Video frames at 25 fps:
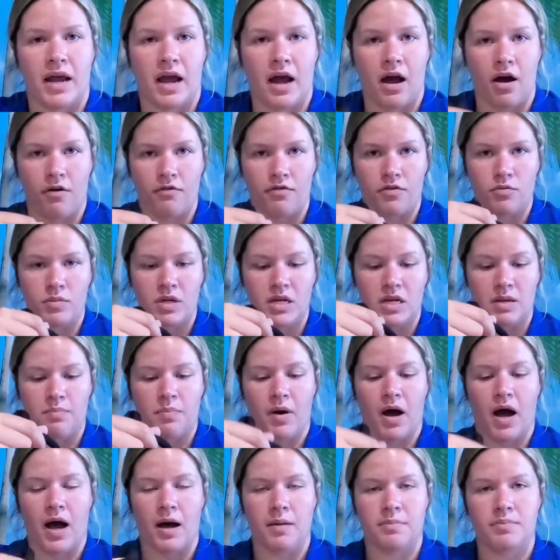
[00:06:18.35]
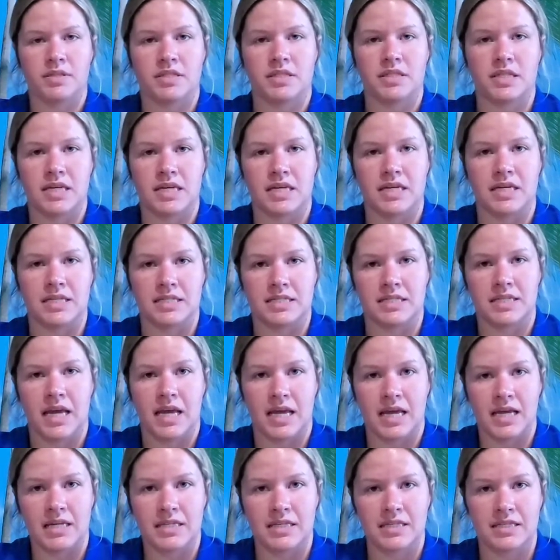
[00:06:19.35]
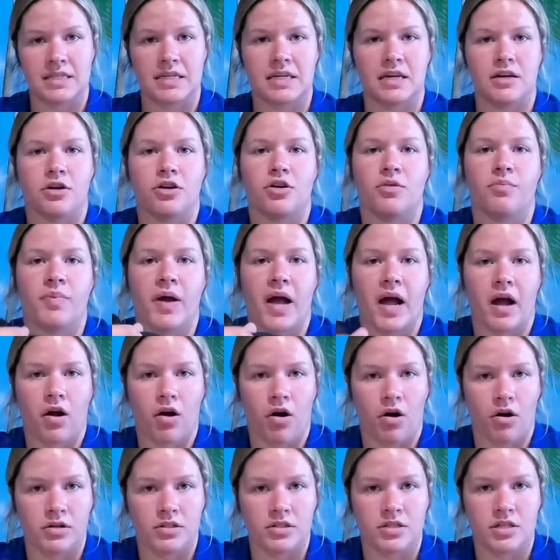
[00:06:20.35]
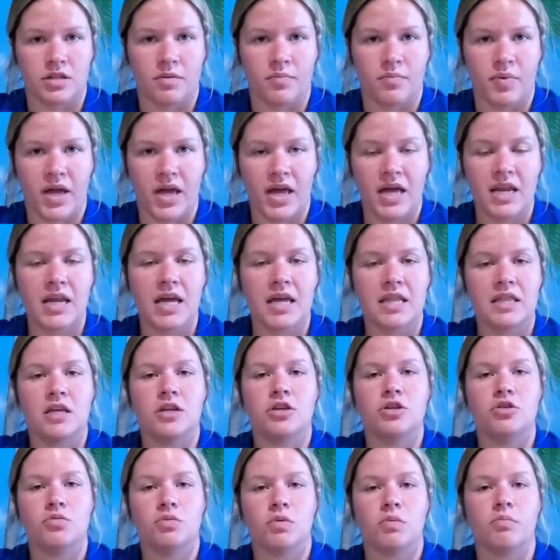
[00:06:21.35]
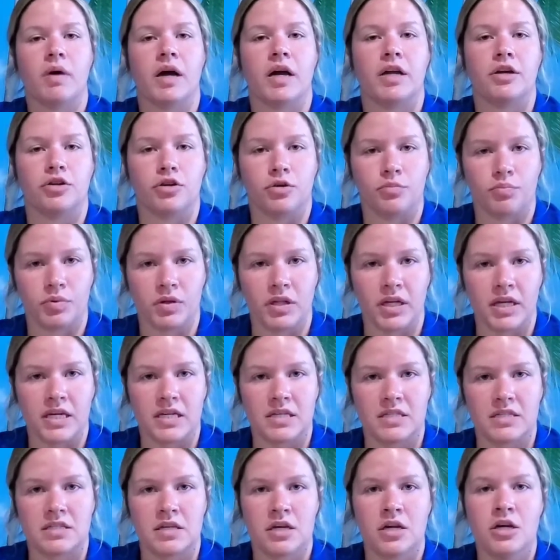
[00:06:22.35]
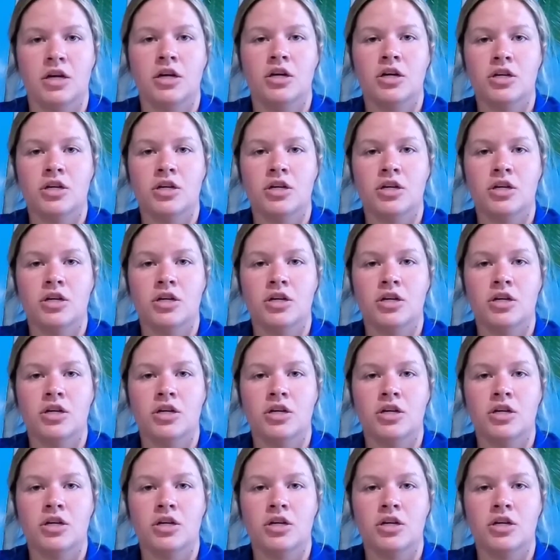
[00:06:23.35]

however many pops it takes to get her back onto the bed, and then you remind her place.